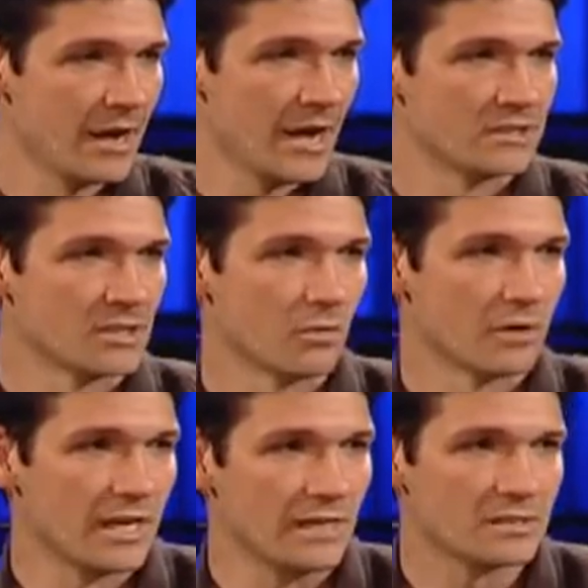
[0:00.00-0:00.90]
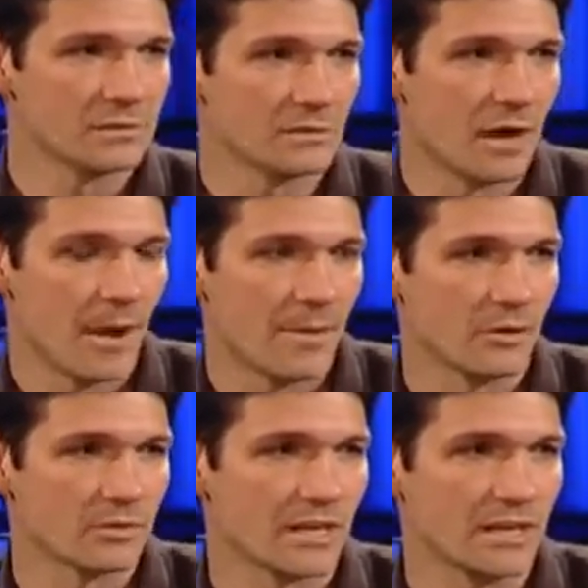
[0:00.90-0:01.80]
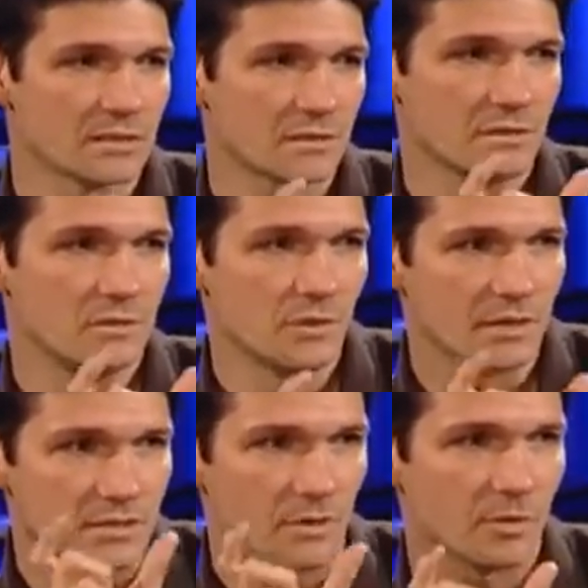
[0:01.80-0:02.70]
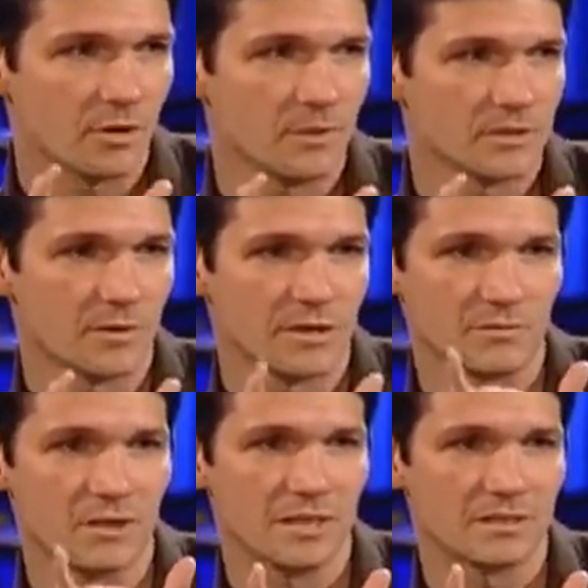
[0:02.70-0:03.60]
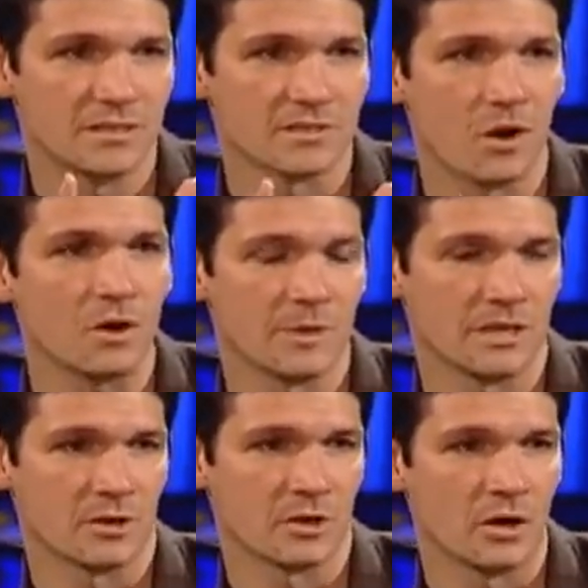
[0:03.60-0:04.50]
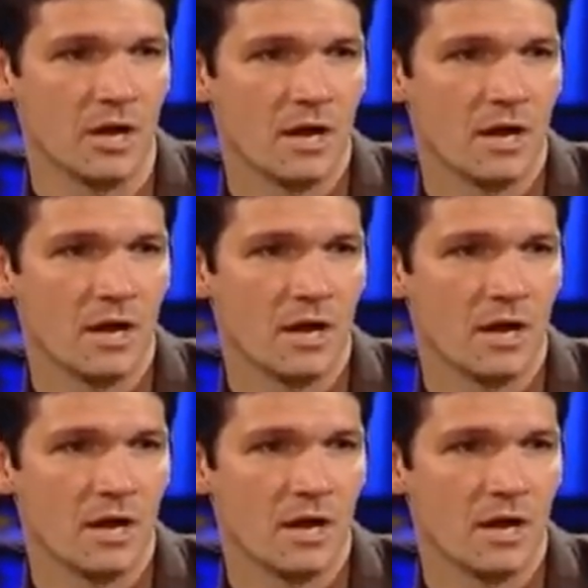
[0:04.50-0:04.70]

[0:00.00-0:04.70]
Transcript: And so I don't think he's doing this on purpose, but he really is disarming her.